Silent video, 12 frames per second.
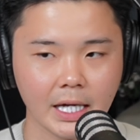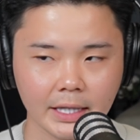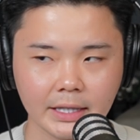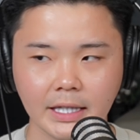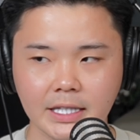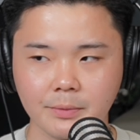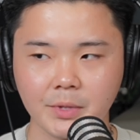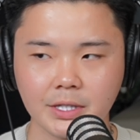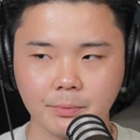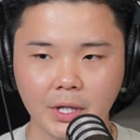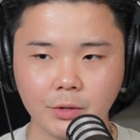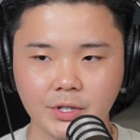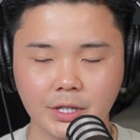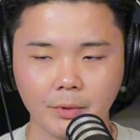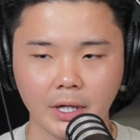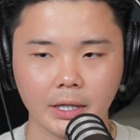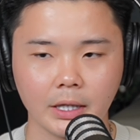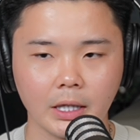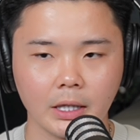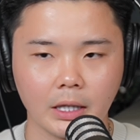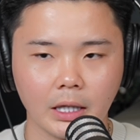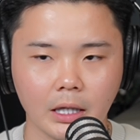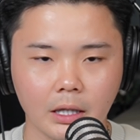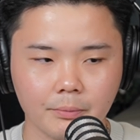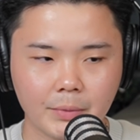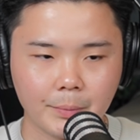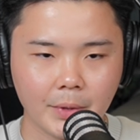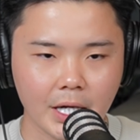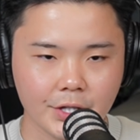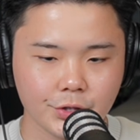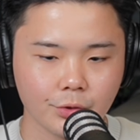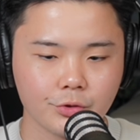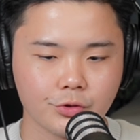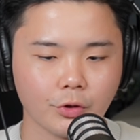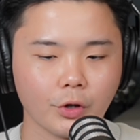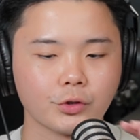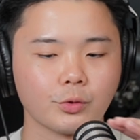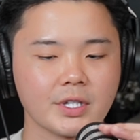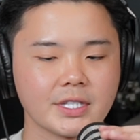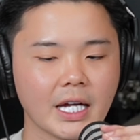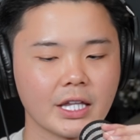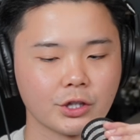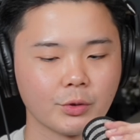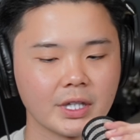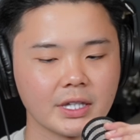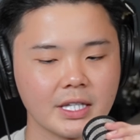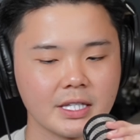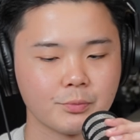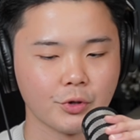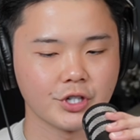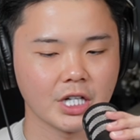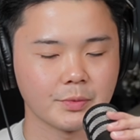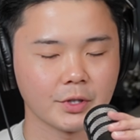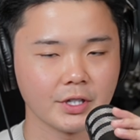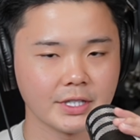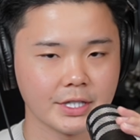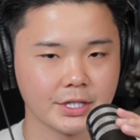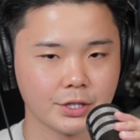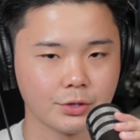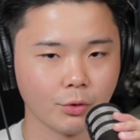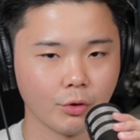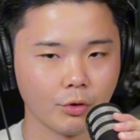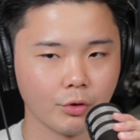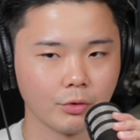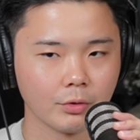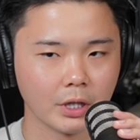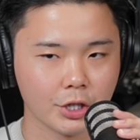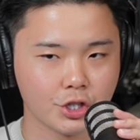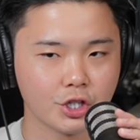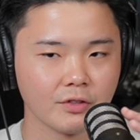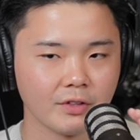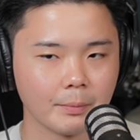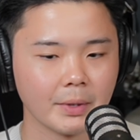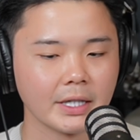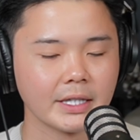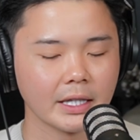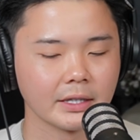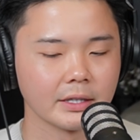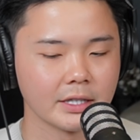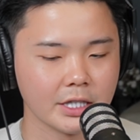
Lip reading: I think that's the main reason why people are so drawn towards entering these projects, because it's so achievable, yet the